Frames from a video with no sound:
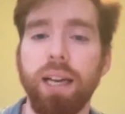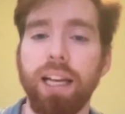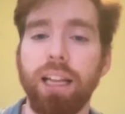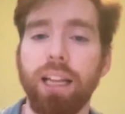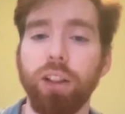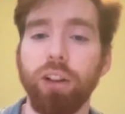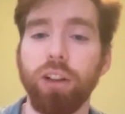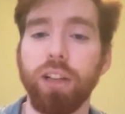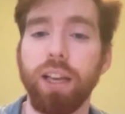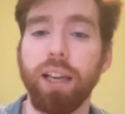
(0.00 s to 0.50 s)

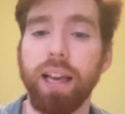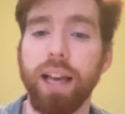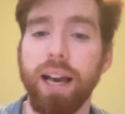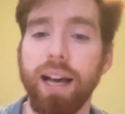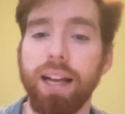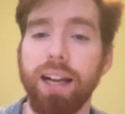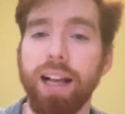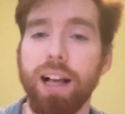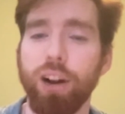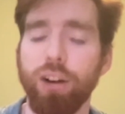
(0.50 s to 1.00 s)
and looking
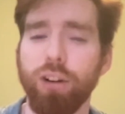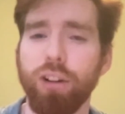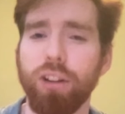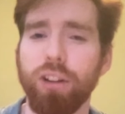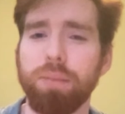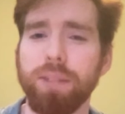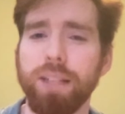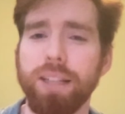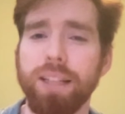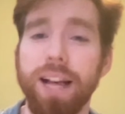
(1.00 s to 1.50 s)
at
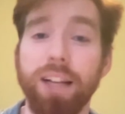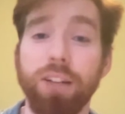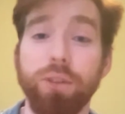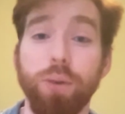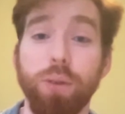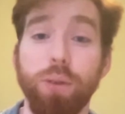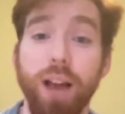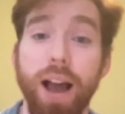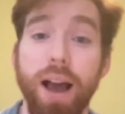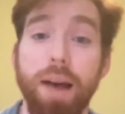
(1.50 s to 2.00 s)
algorithms, and that's
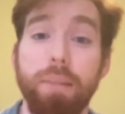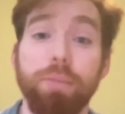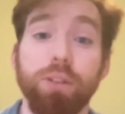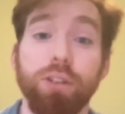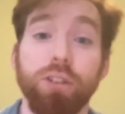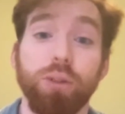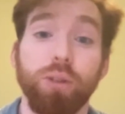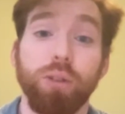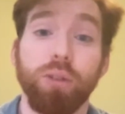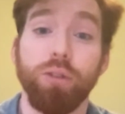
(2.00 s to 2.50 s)
what I'm
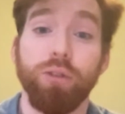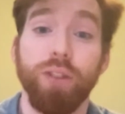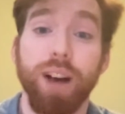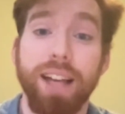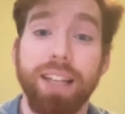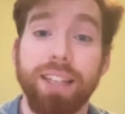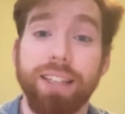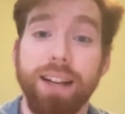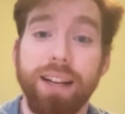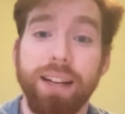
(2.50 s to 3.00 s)
just sort of
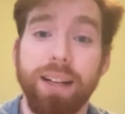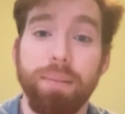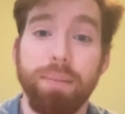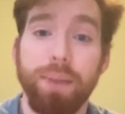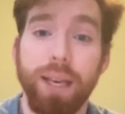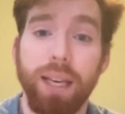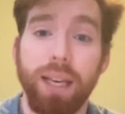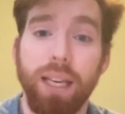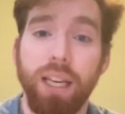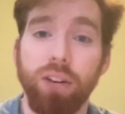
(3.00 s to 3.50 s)
fascinated
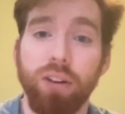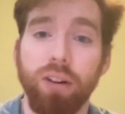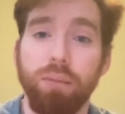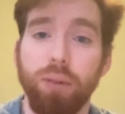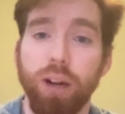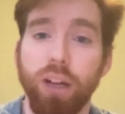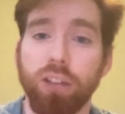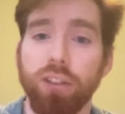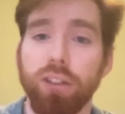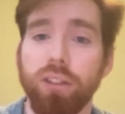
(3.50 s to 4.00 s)
being here in
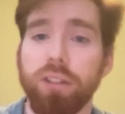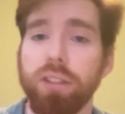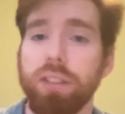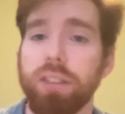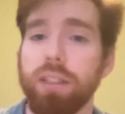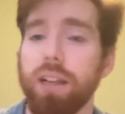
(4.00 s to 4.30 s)
Brussels